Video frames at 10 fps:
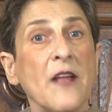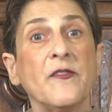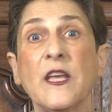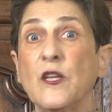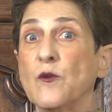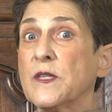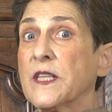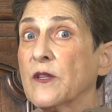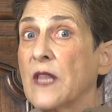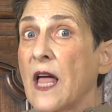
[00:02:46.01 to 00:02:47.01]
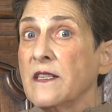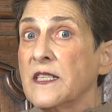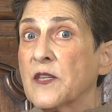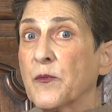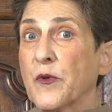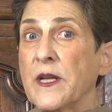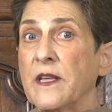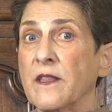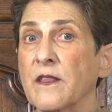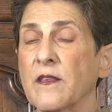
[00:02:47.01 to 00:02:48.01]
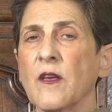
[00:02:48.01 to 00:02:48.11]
they use their lungs to breathe.